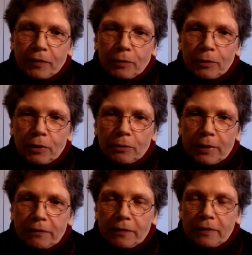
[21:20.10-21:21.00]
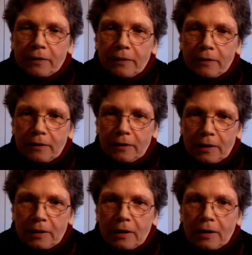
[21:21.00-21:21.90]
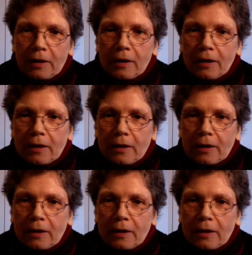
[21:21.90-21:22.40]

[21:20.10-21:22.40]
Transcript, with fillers: to work with. Have